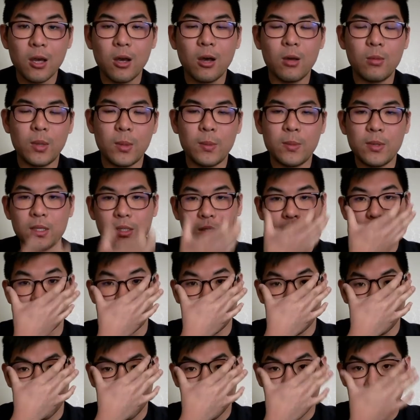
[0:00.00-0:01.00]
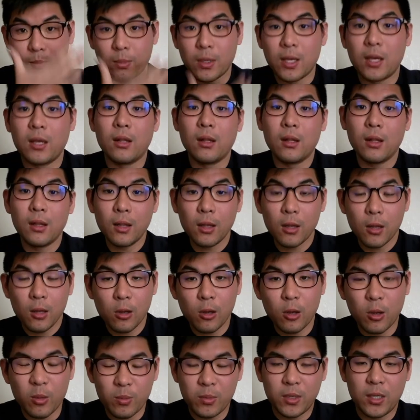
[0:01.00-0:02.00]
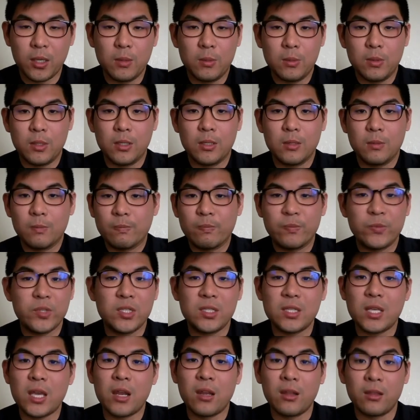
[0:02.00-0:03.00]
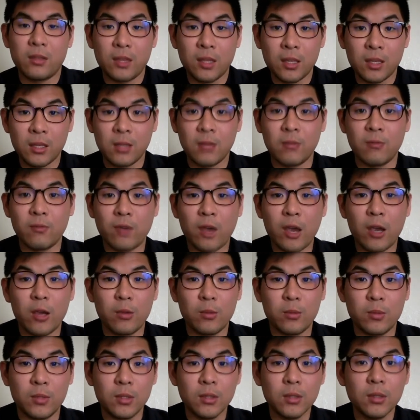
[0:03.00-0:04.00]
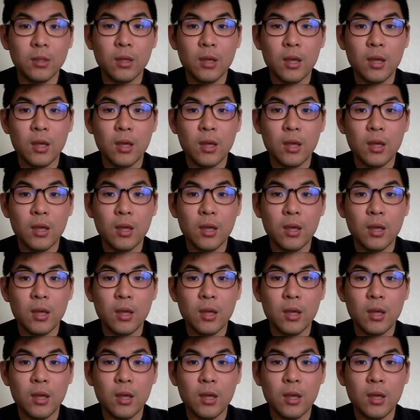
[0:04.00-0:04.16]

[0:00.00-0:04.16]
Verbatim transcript: or maybe a certain smell or maybe just anything in the environment.